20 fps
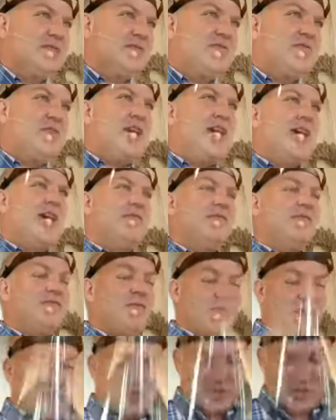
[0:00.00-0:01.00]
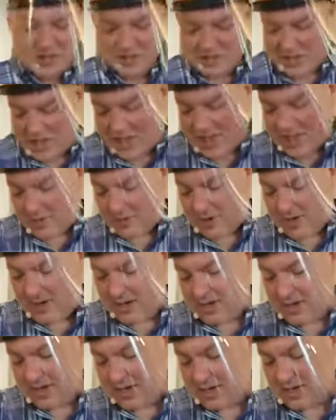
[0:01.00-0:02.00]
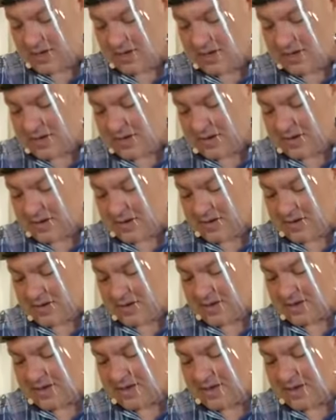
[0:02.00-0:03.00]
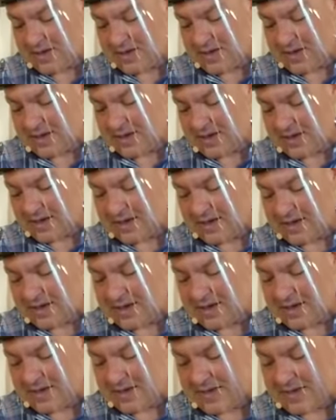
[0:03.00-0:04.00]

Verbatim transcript: fine 4th of July weekend. And uh,